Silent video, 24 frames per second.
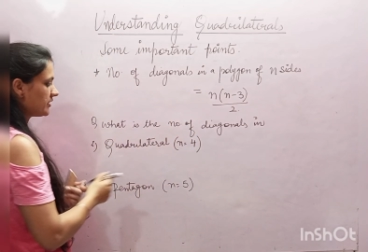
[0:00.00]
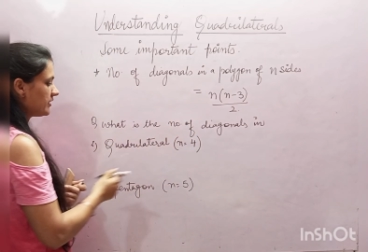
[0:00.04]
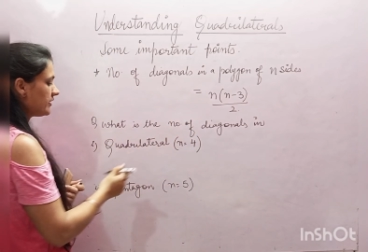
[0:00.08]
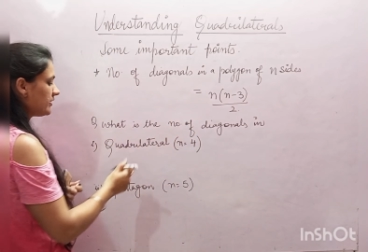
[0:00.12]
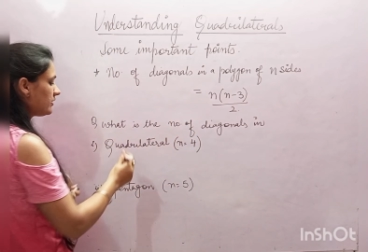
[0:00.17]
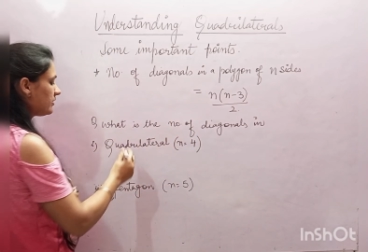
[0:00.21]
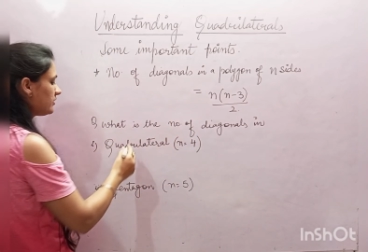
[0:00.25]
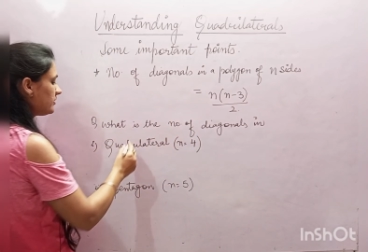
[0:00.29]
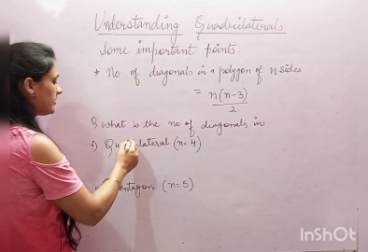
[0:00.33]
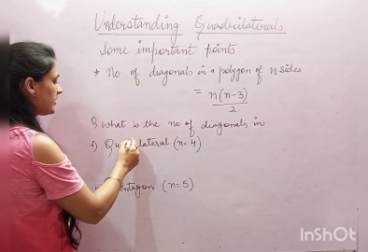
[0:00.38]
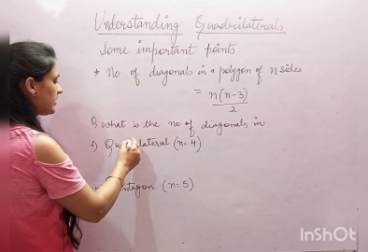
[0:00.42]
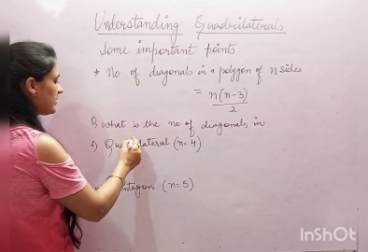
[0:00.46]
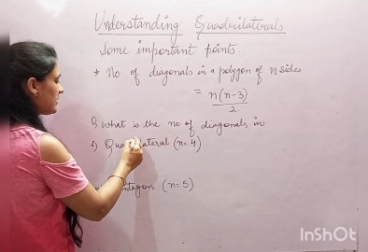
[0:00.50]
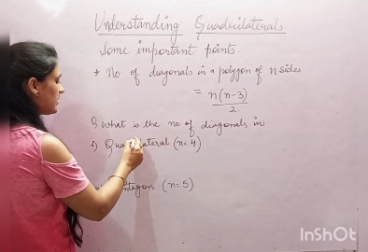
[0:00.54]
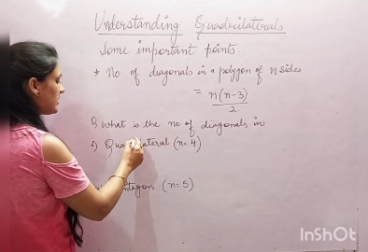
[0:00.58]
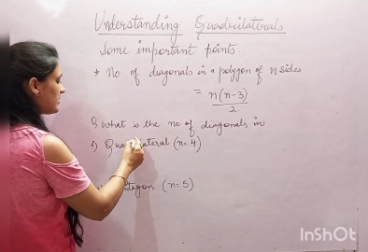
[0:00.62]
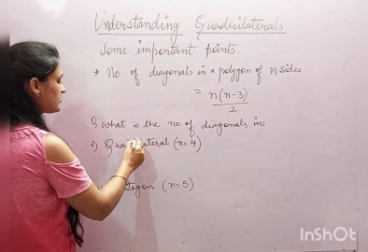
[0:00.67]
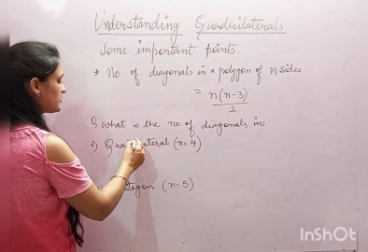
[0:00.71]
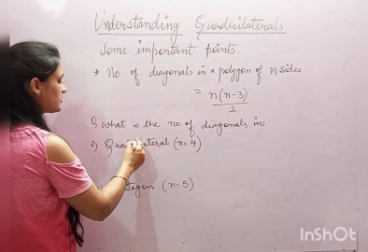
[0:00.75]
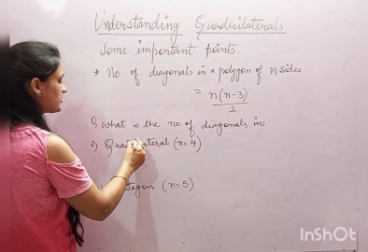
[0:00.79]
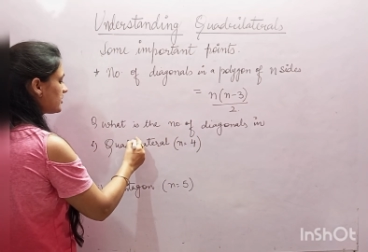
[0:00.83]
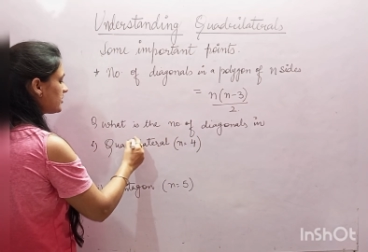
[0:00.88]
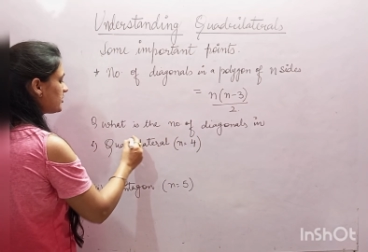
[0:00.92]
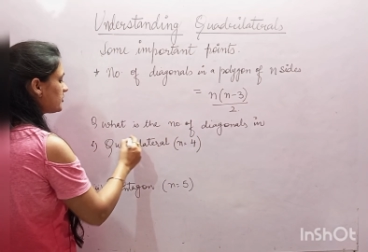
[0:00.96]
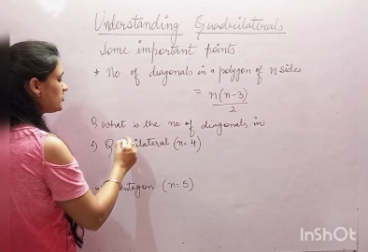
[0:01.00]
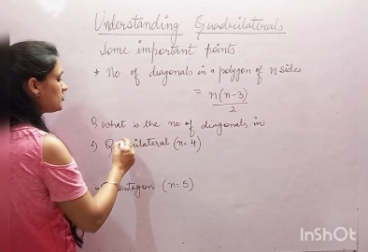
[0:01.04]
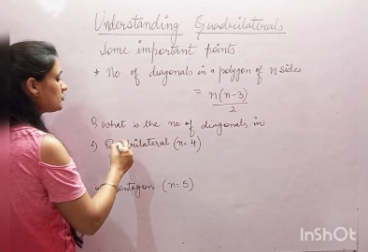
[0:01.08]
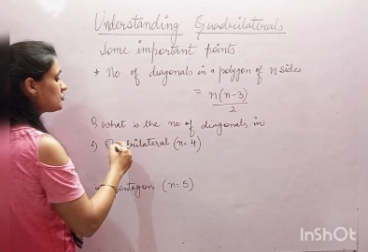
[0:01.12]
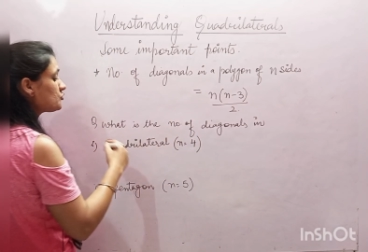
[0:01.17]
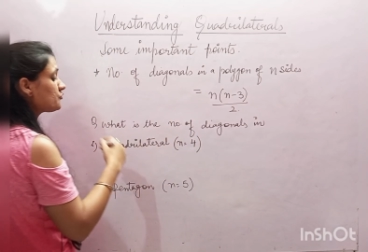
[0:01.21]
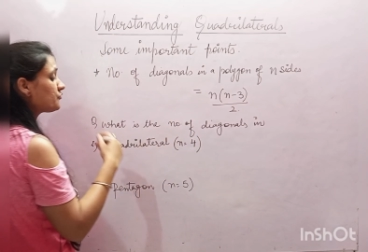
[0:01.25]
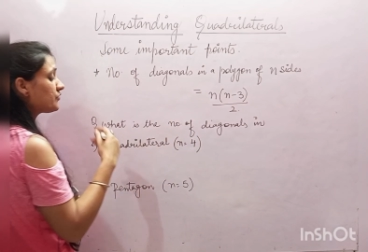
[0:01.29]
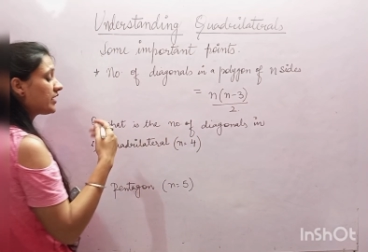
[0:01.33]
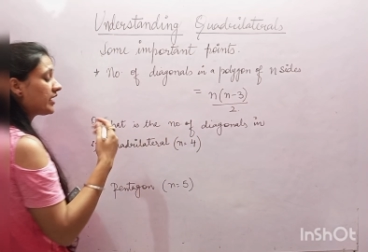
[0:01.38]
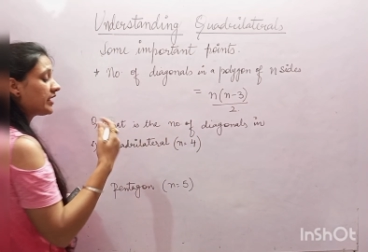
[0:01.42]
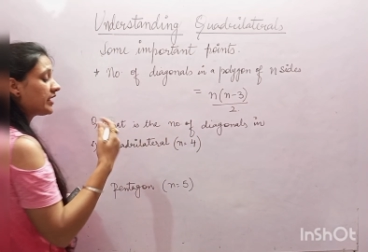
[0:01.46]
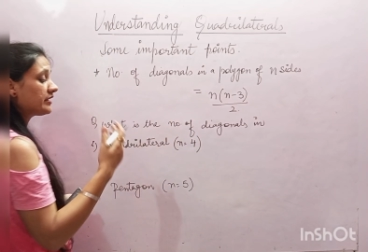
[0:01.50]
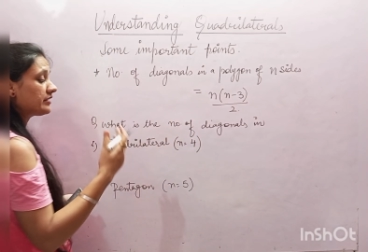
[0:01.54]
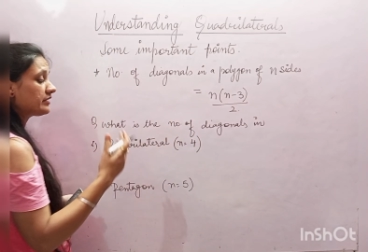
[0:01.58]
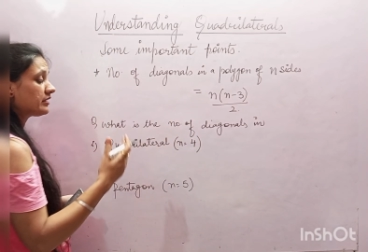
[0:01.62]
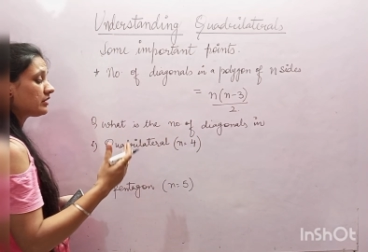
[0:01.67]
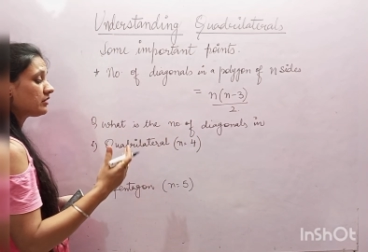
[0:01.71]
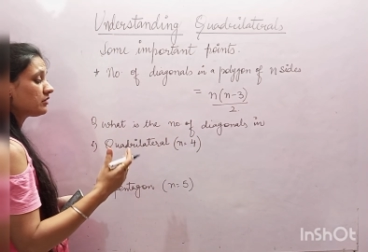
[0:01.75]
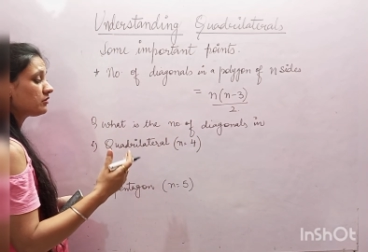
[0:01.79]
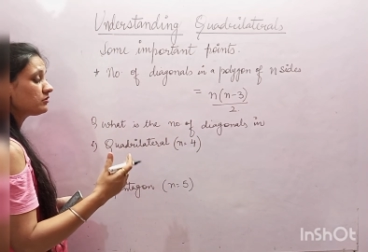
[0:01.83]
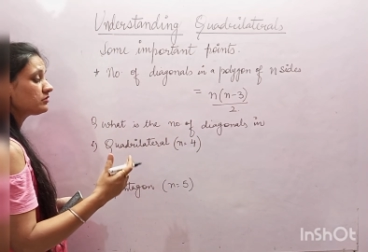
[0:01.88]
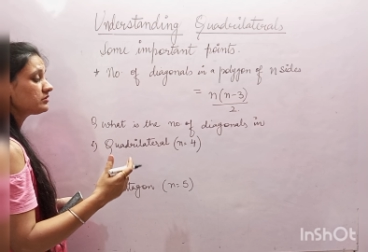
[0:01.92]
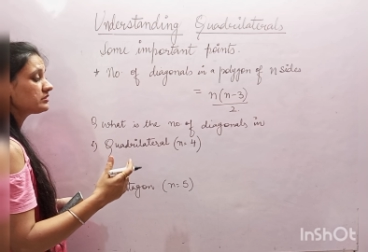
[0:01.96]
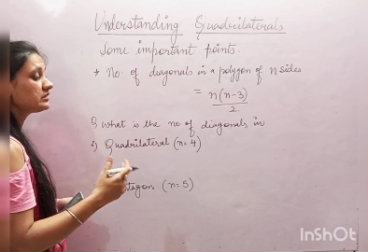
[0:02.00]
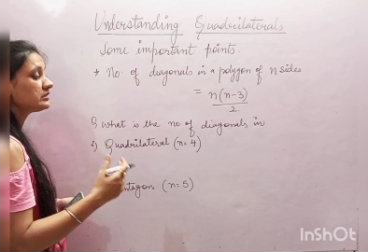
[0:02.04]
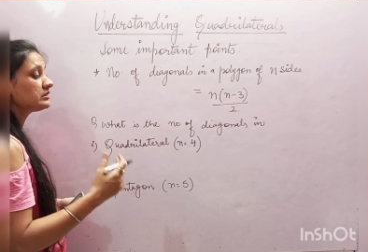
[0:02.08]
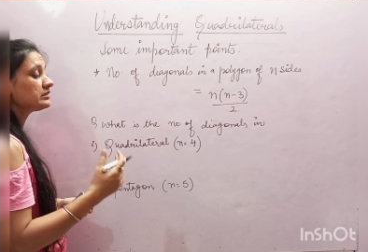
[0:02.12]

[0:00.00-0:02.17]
Here they are asking you to find out the